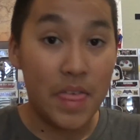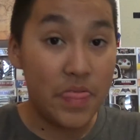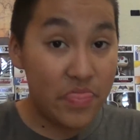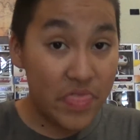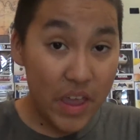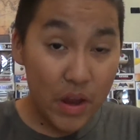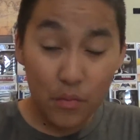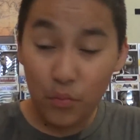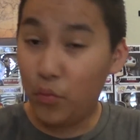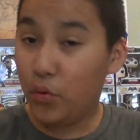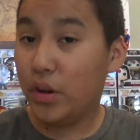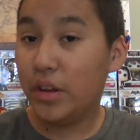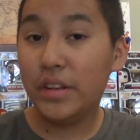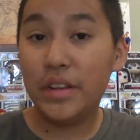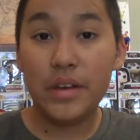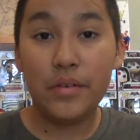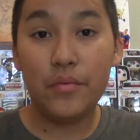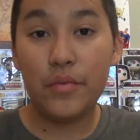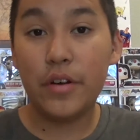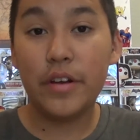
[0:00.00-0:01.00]
They
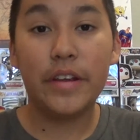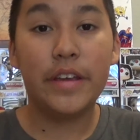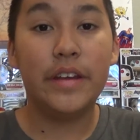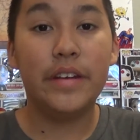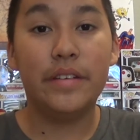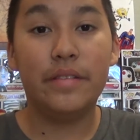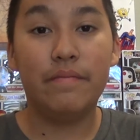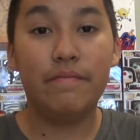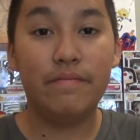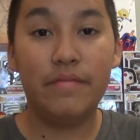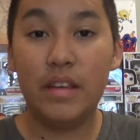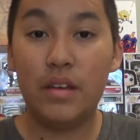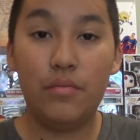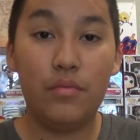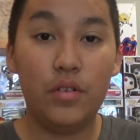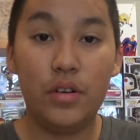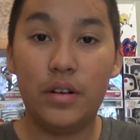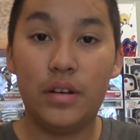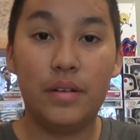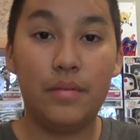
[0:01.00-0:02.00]
really wouldn't. They
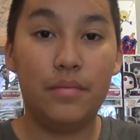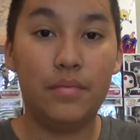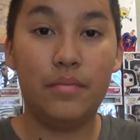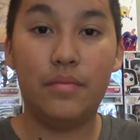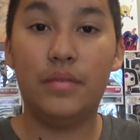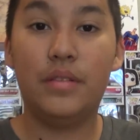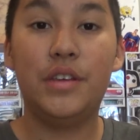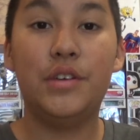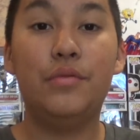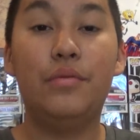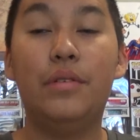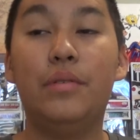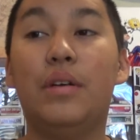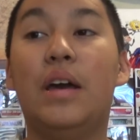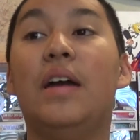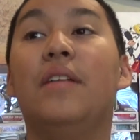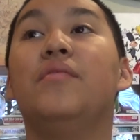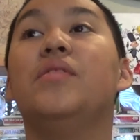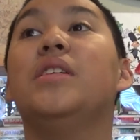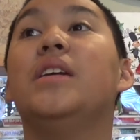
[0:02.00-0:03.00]
wouldn't. You would
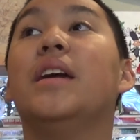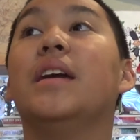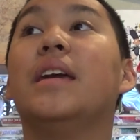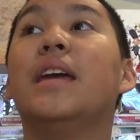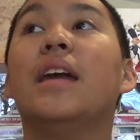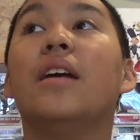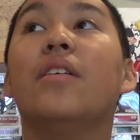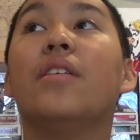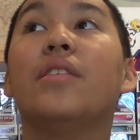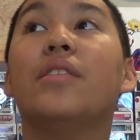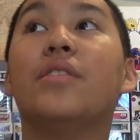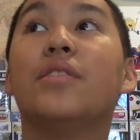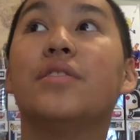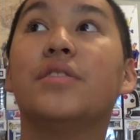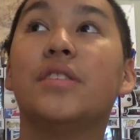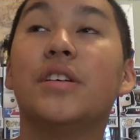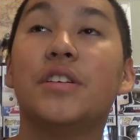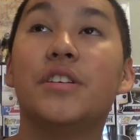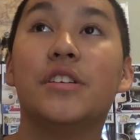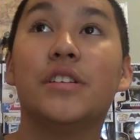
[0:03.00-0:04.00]
have to get characters
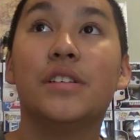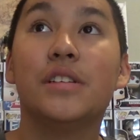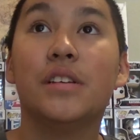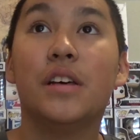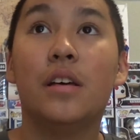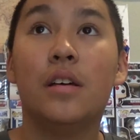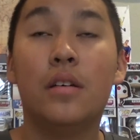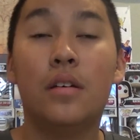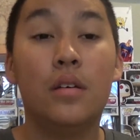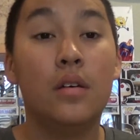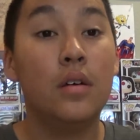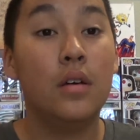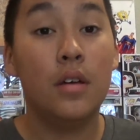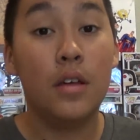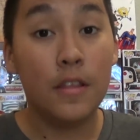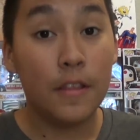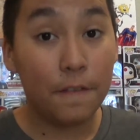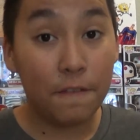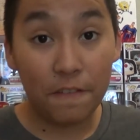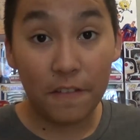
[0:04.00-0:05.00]
such as
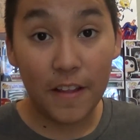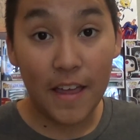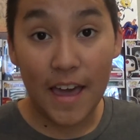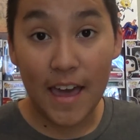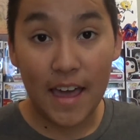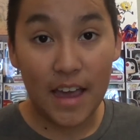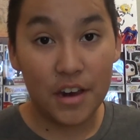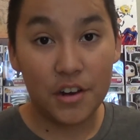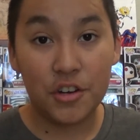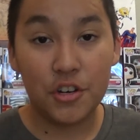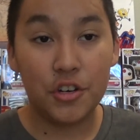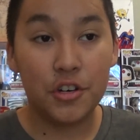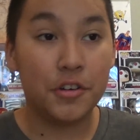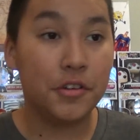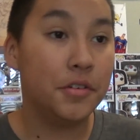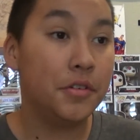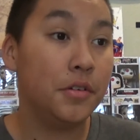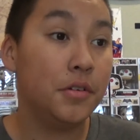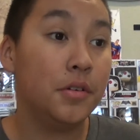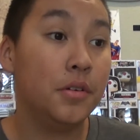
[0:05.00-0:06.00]
The Flash,
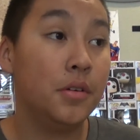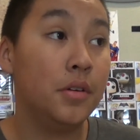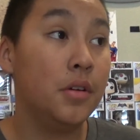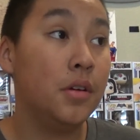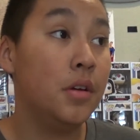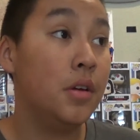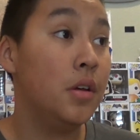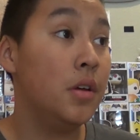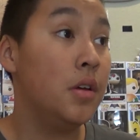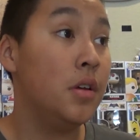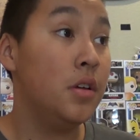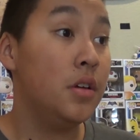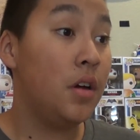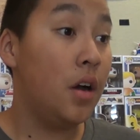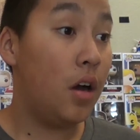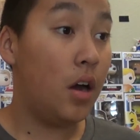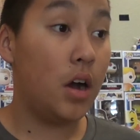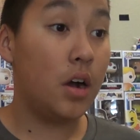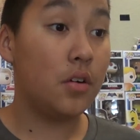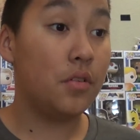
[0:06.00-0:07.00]

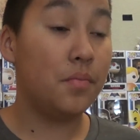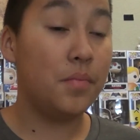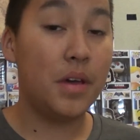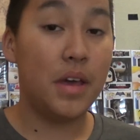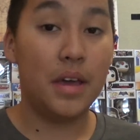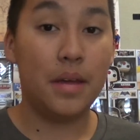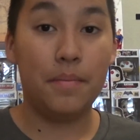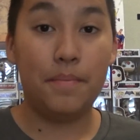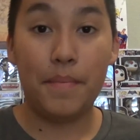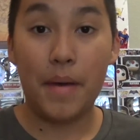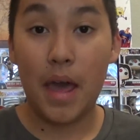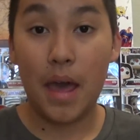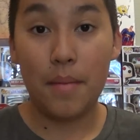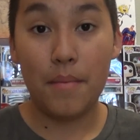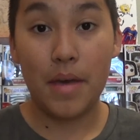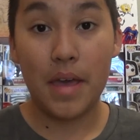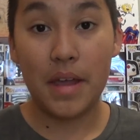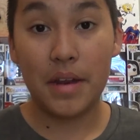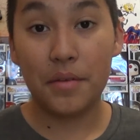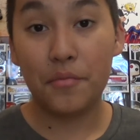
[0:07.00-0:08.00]
Aquaman,
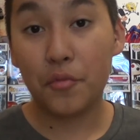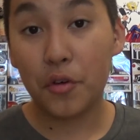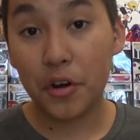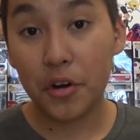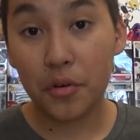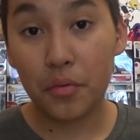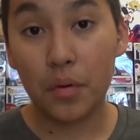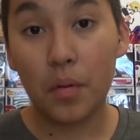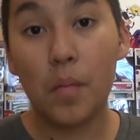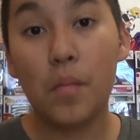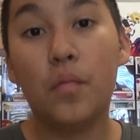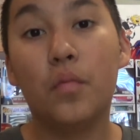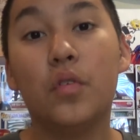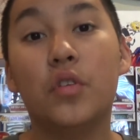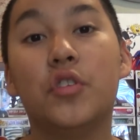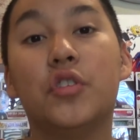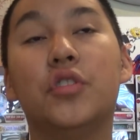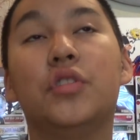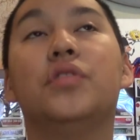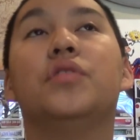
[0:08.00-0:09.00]
Batman, and Wonder Woman,
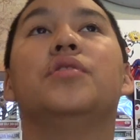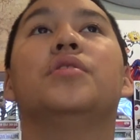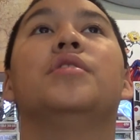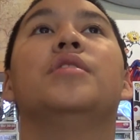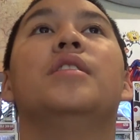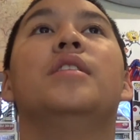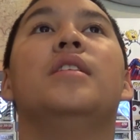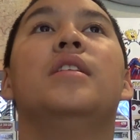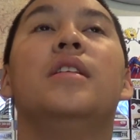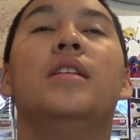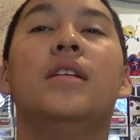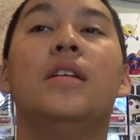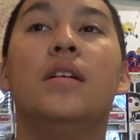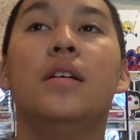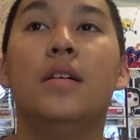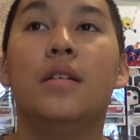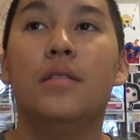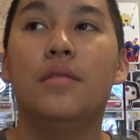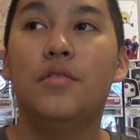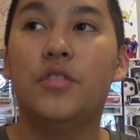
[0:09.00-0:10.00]
which is
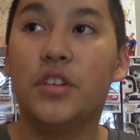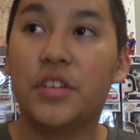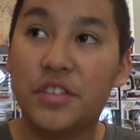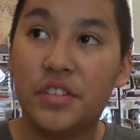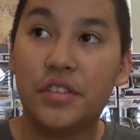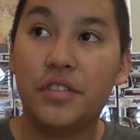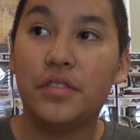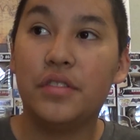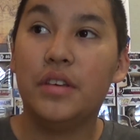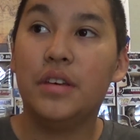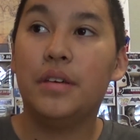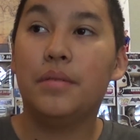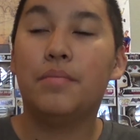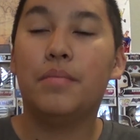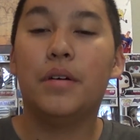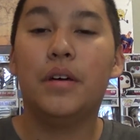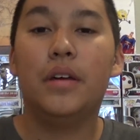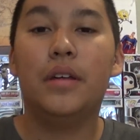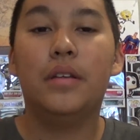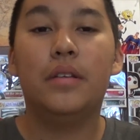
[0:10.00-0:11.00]
Justice League,
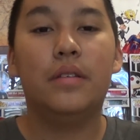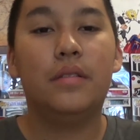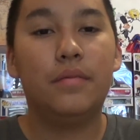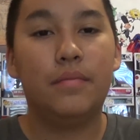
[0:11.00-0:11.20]
but